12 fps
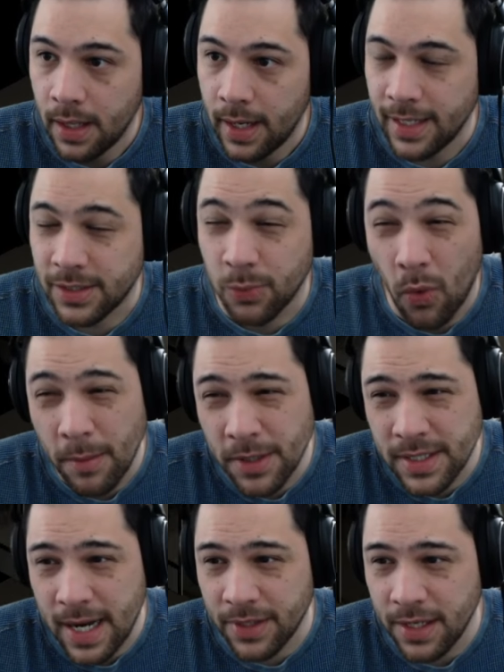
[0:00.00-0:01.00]
It's warmer
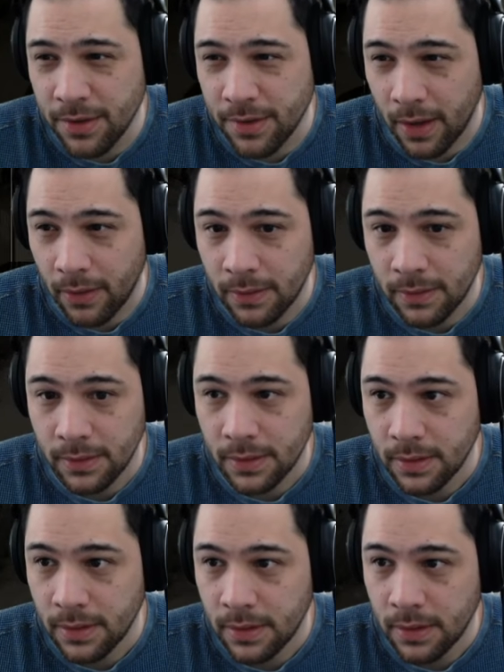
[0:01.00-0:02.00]
down here, though.
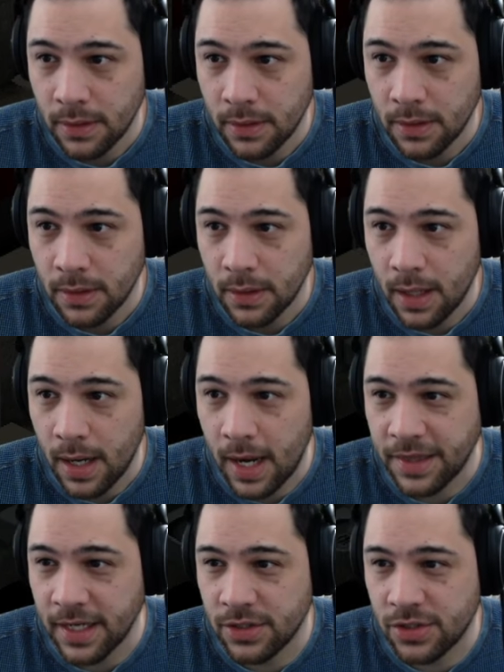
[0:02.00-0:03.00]
I
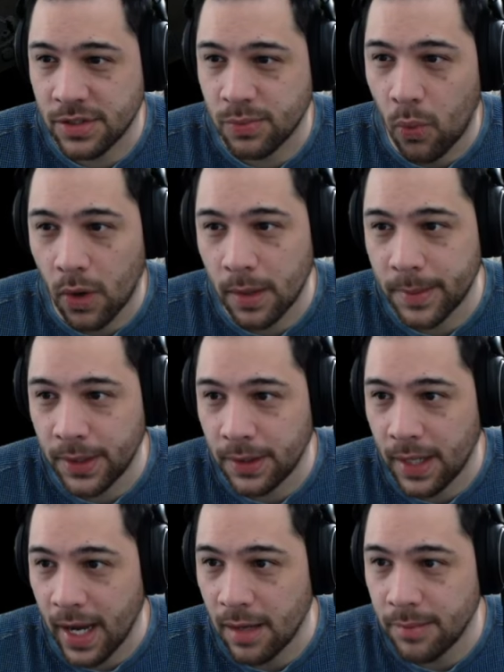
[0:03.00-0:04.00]
think it's just
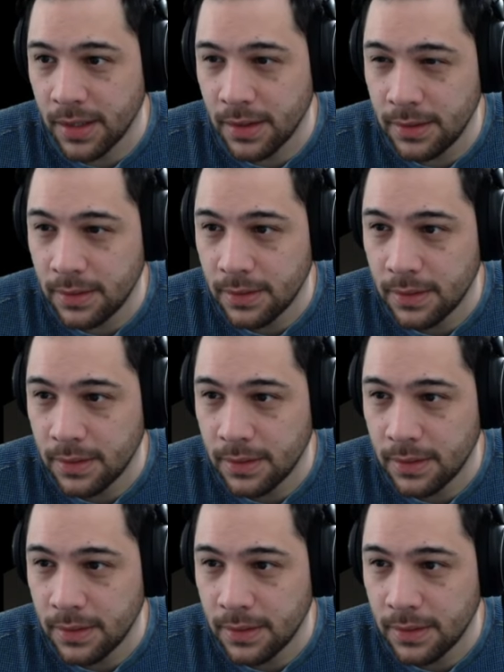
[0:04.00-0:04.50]
warmer ambient.